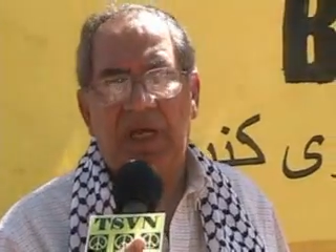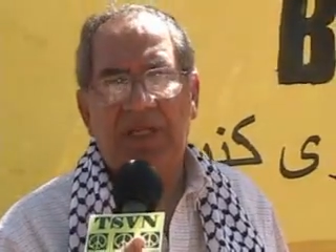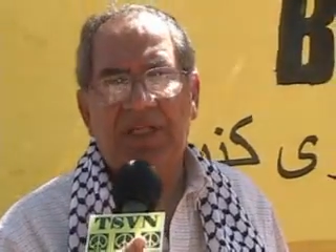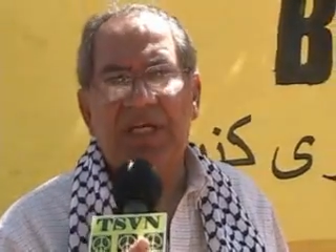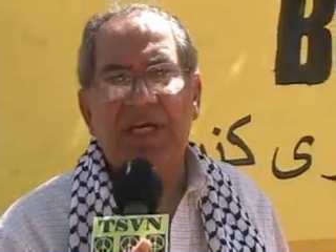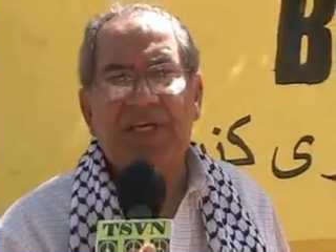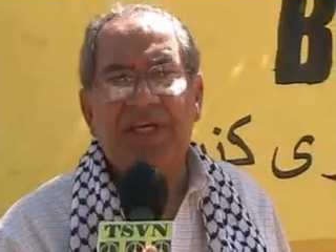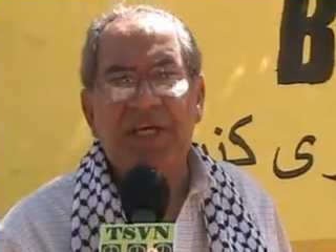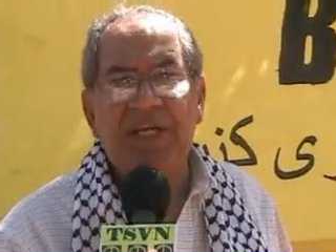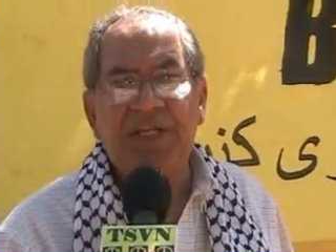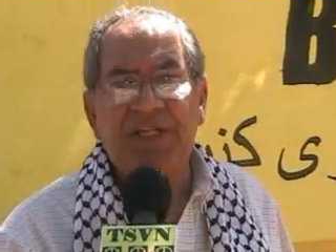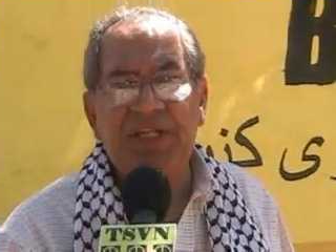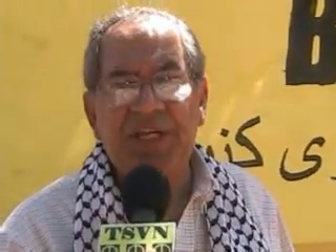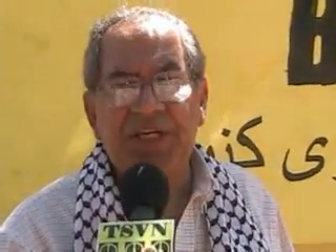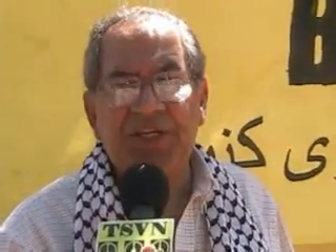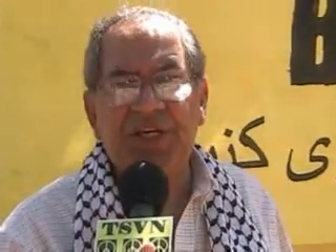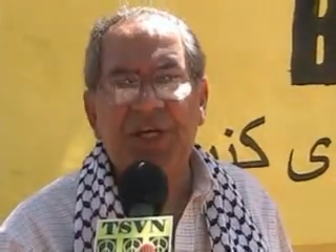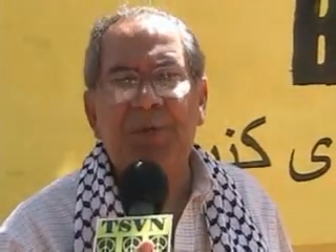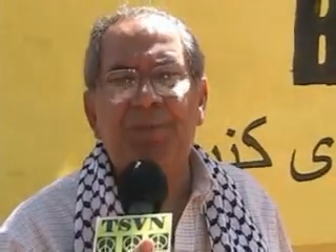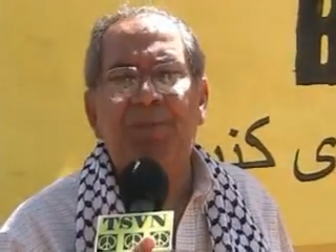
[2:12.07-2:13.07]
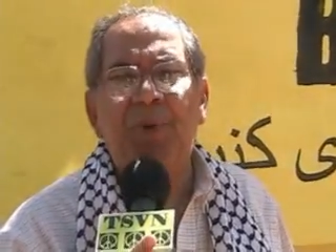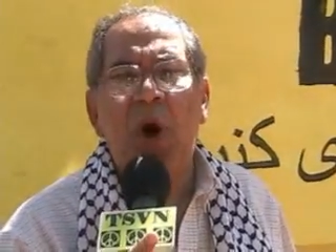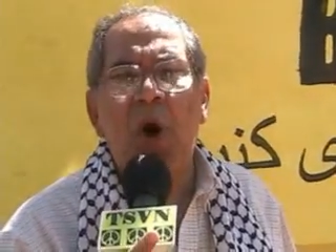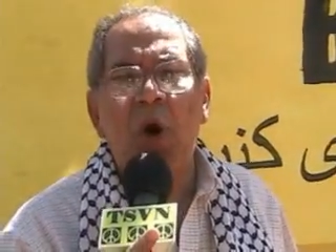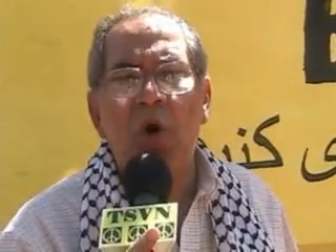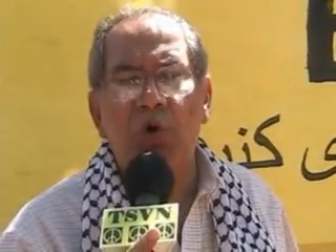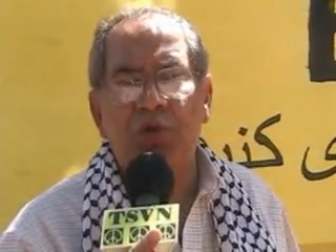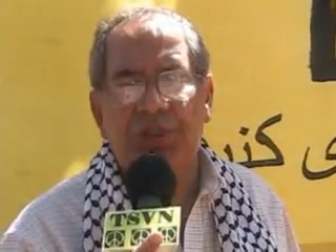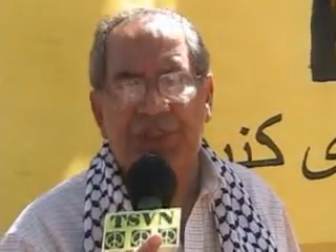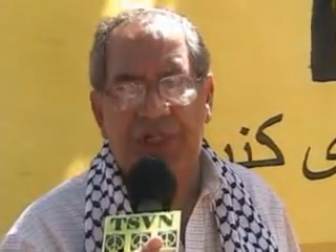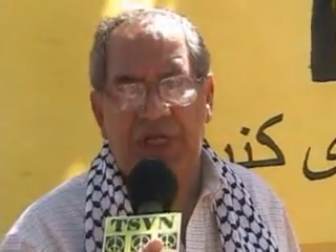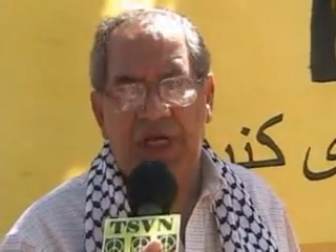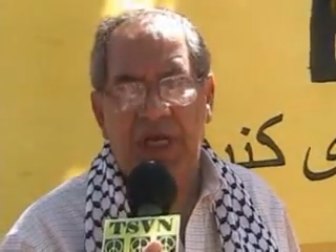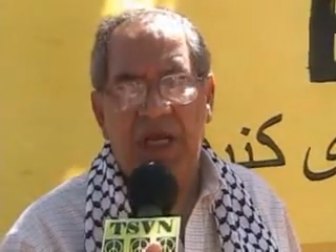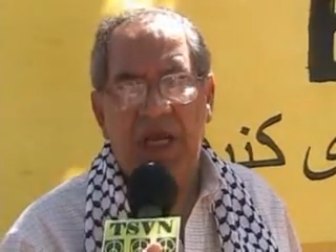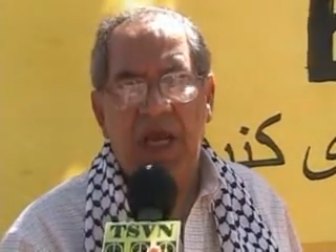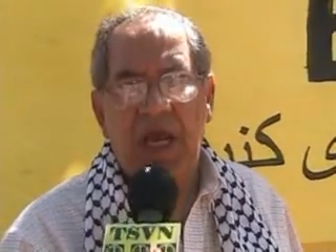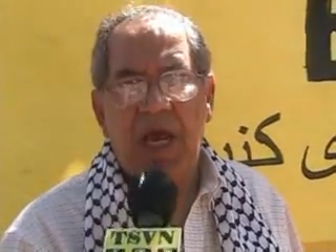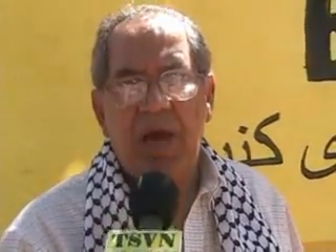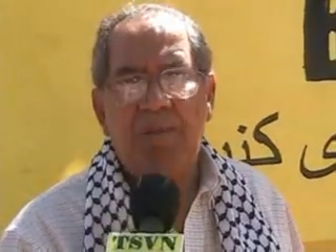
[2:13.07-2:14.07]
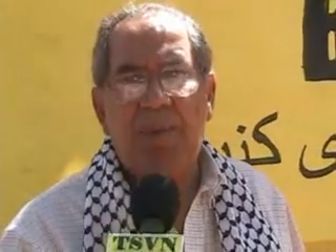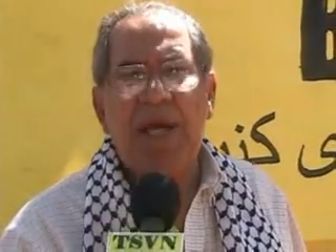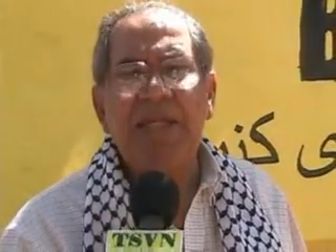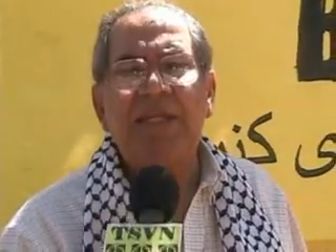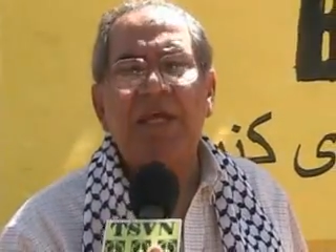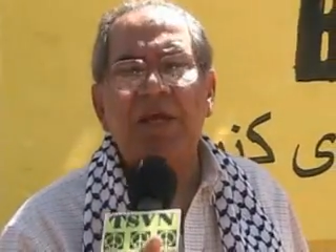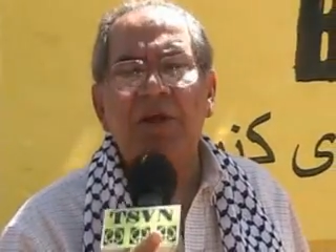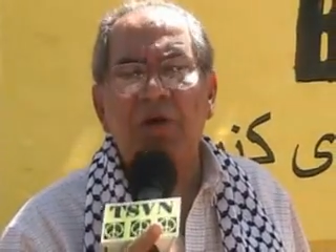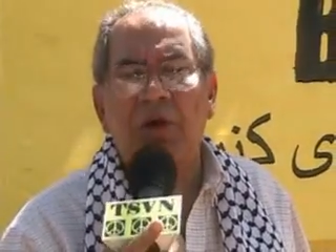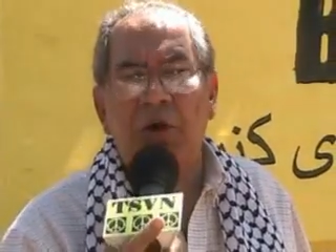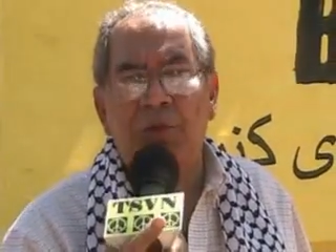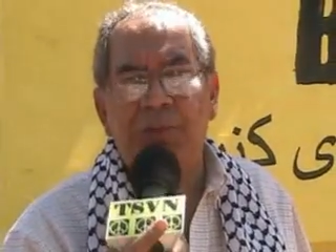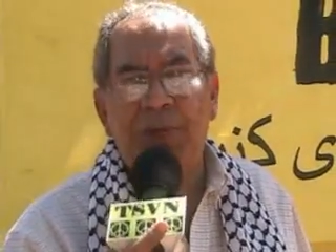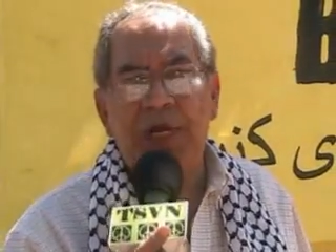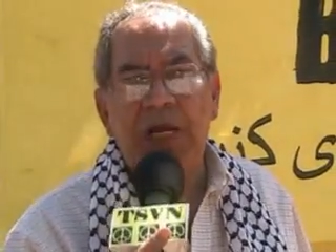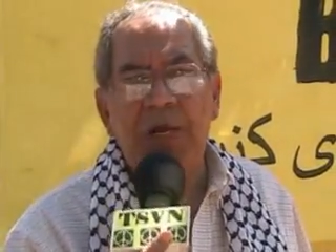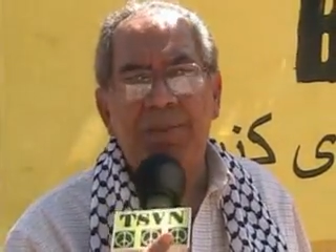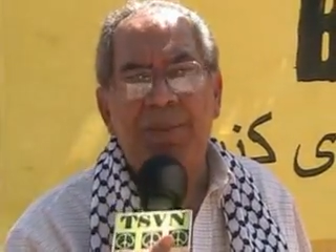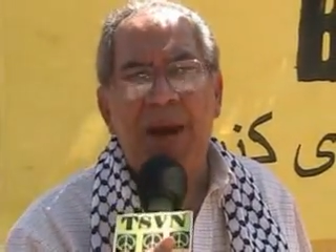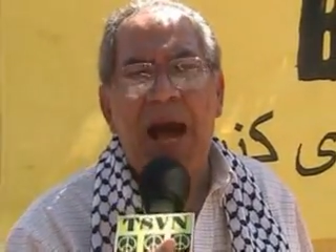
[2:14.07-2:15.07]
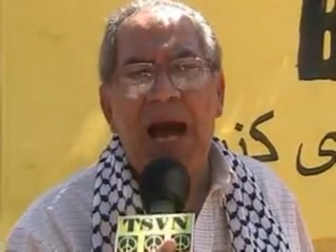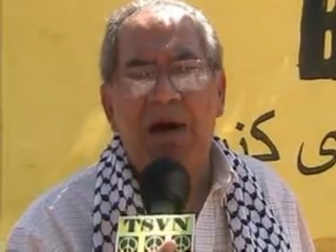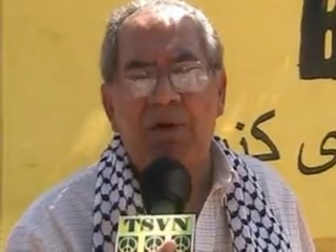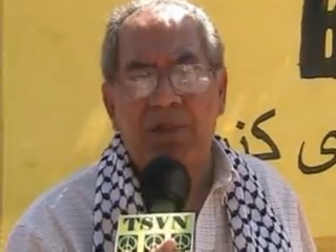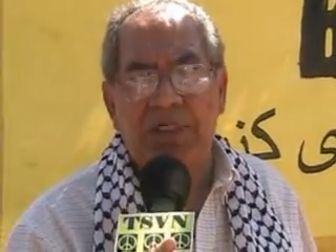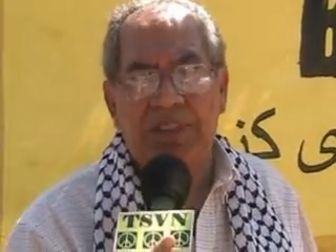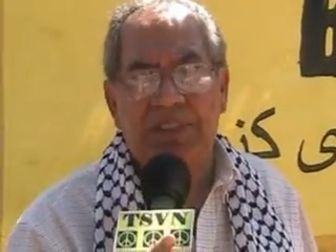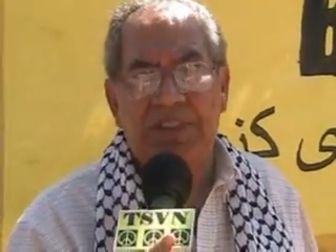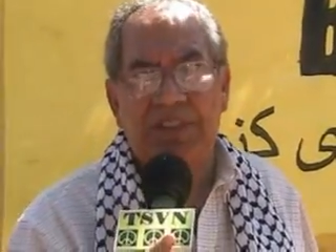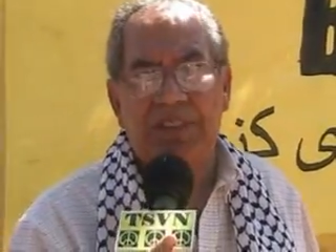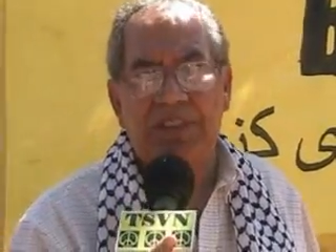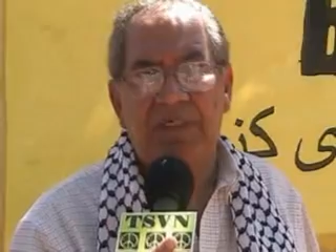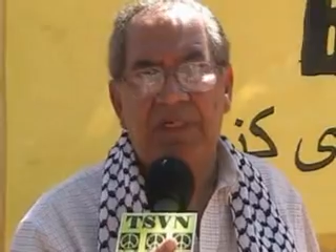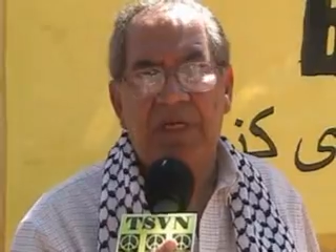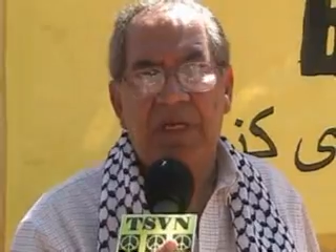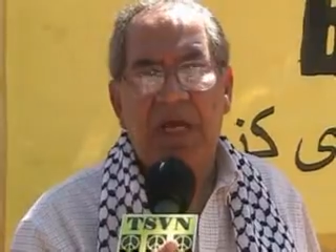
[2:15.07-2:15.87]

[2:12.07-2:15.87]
the condition posed by the European powers